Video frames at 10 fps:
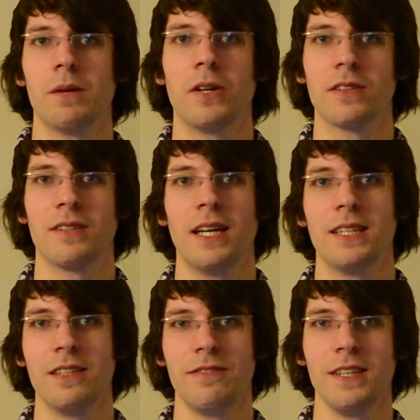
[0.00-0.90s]
about
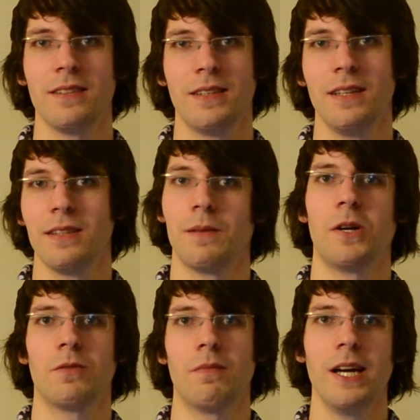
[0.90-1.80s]
scientific things,
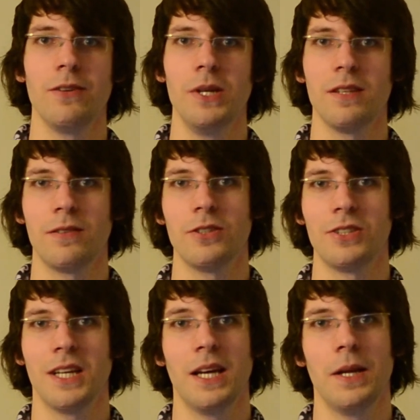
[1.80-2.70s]
about my
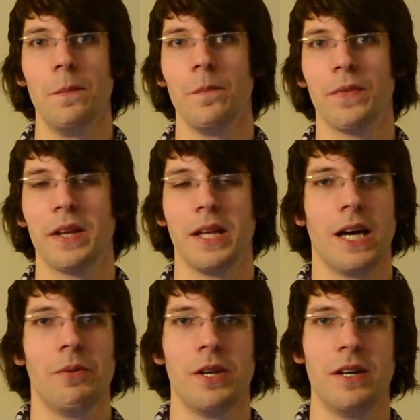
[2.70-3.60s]
research again,
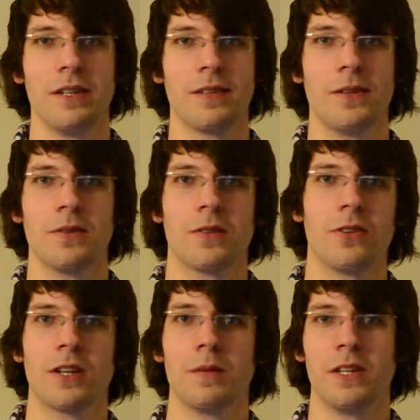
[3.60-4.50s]
I will also
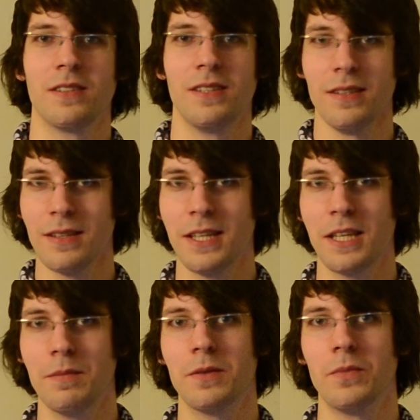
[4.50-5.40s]
talk about this a
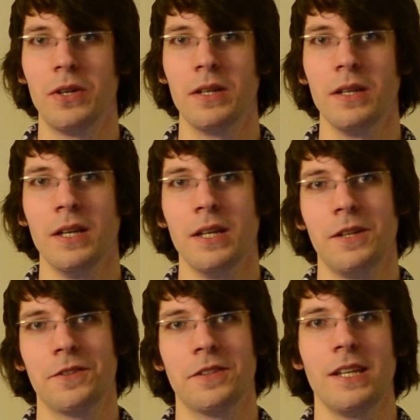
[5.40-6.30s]
little bit more,
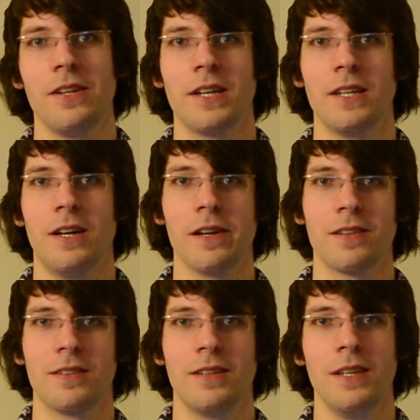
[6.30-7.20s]
so that you can
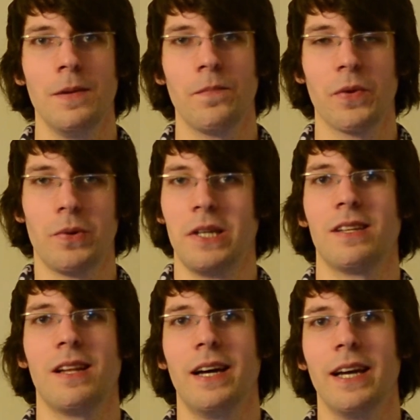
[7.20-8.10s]
also see what
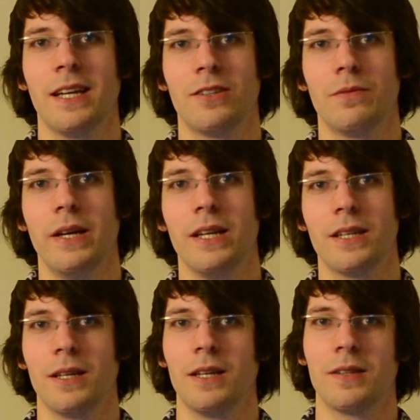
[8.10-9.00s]
it's like to
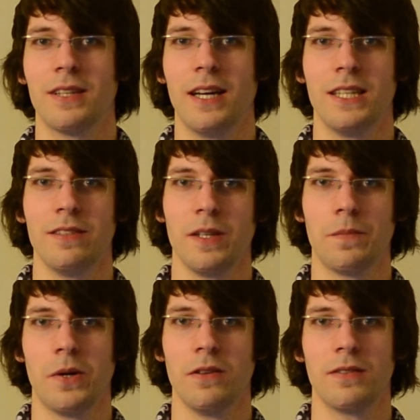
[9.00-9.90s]
make a
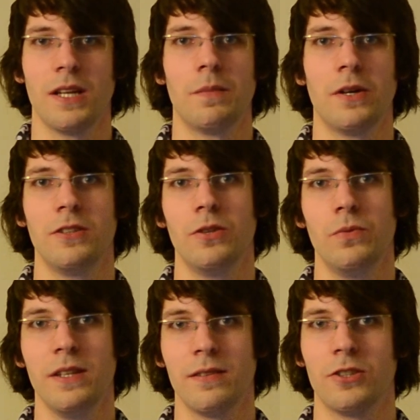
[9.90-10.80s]
scientific poster about your
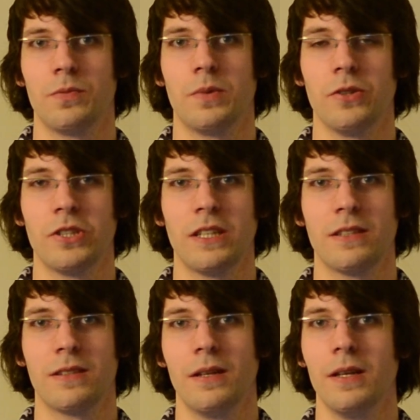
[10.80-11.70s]
research
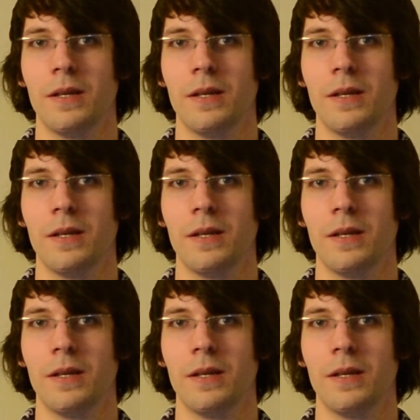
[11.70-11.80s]
projects.